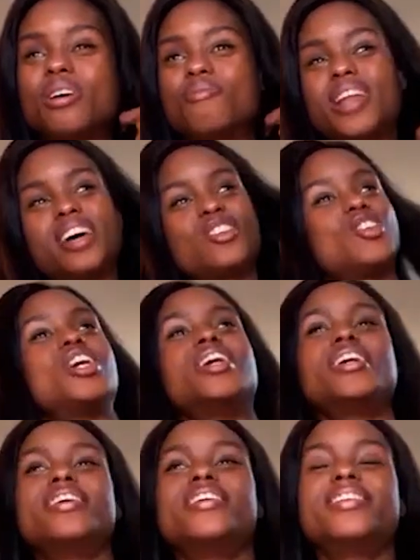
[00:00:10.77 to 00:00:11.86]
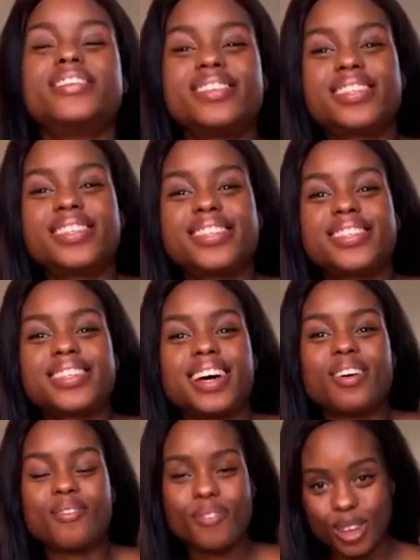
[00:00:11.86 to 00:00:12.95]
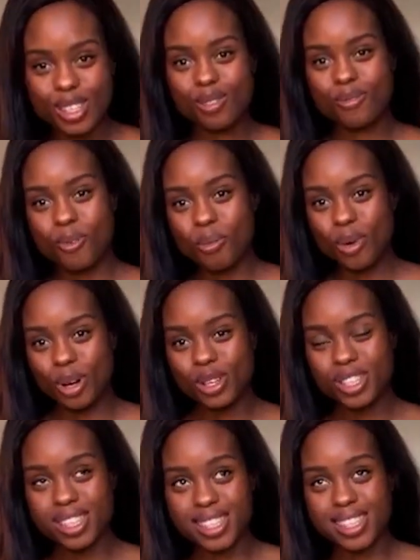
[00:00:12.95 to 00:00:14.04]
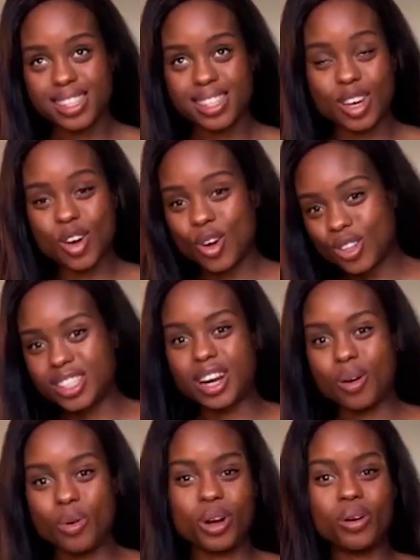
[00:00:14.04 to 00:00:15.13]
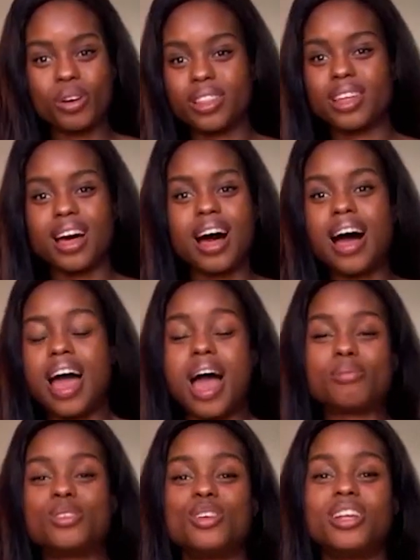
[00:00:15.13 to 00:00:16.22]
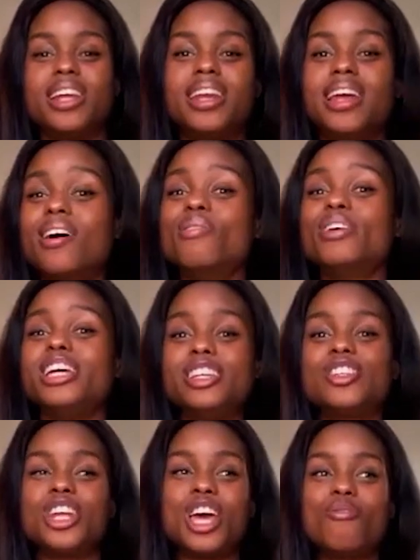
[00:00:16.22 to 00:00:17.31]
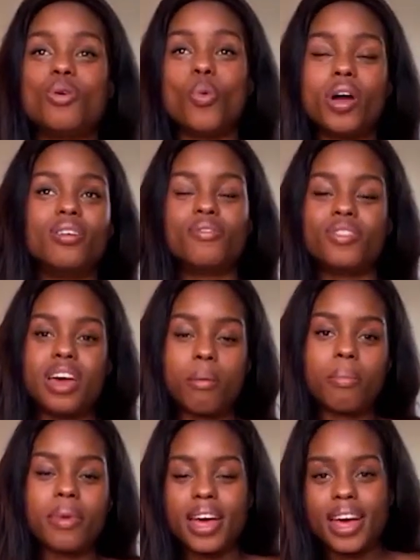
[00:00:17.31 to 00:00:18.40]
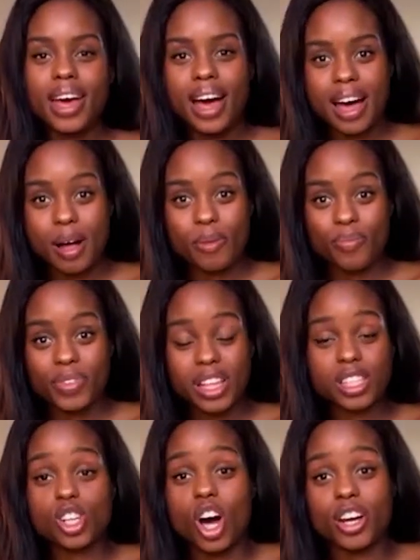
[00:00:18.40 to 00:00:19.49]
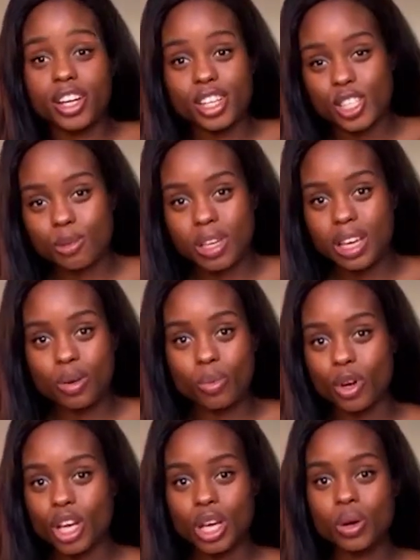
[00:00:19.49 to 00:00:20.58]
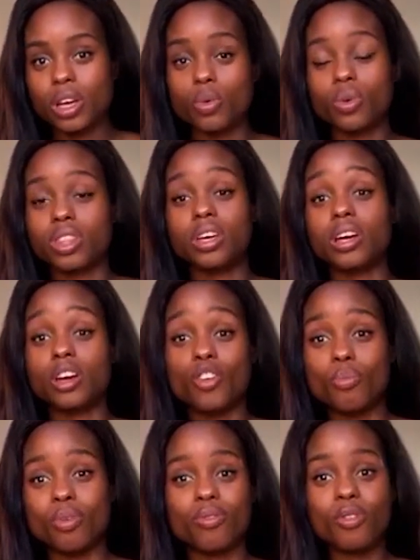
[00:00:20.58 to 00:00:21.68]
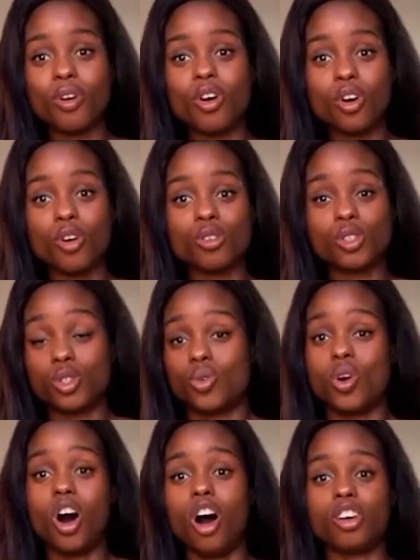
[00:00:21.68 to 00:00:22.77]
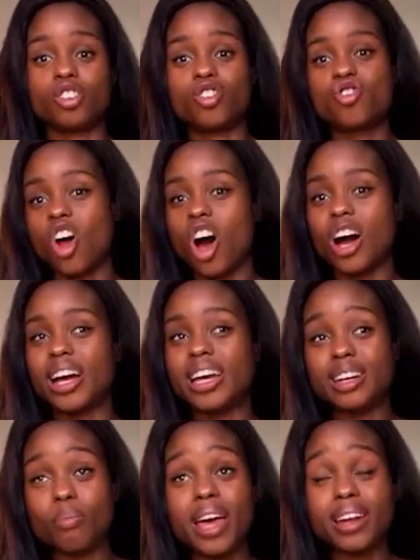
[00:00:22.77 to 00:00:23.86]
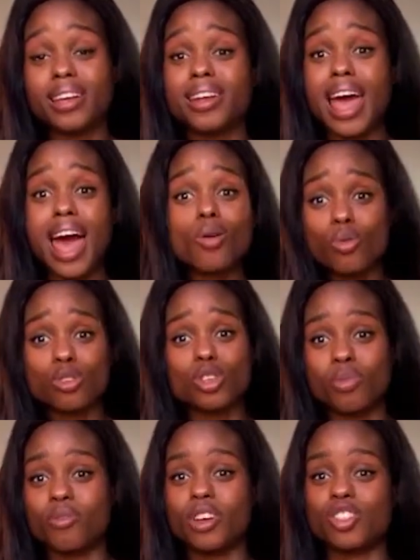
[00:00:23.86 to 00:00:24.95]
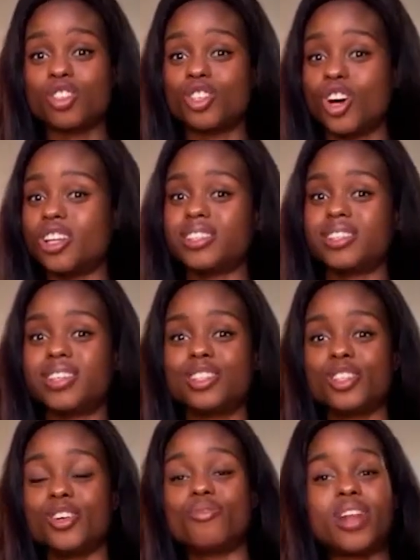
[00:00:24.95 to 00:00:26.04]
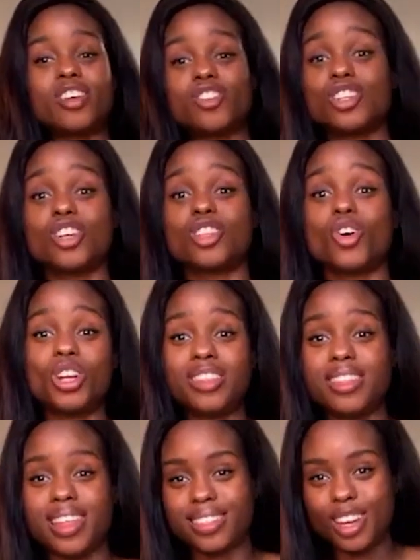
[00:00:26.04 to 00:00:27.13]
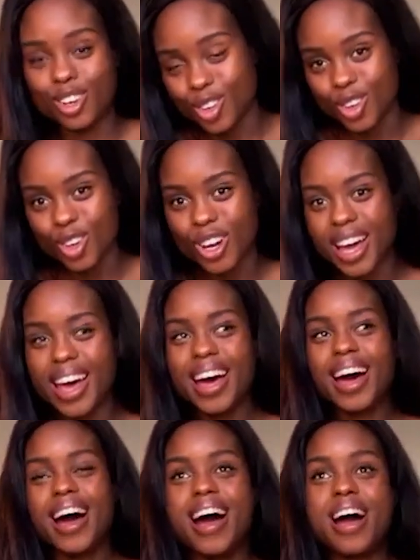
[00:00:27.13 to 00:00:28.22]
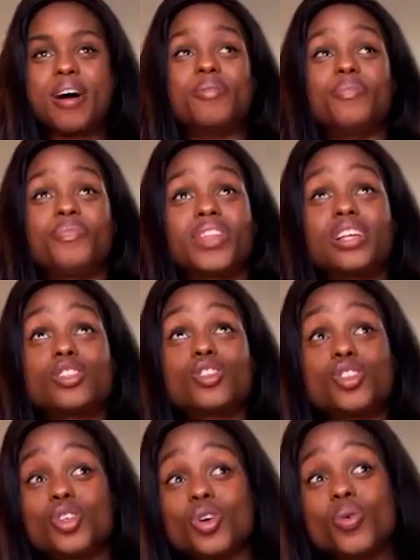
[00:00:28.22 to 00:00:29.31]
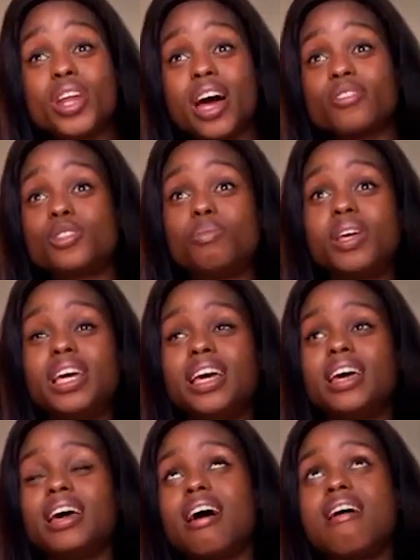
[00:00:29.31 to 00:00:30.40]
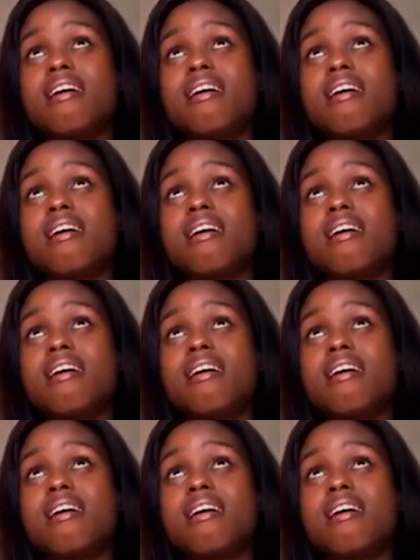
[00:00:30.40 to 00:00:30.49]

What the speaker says: a flasher is, first and foremost, the girls that I work with. I absolutely love each and every one of them. It's an honor to be working with a group of girls who are strong, independent, and also professional dancers. So flashing is not the only thing that they do. Two would have to be,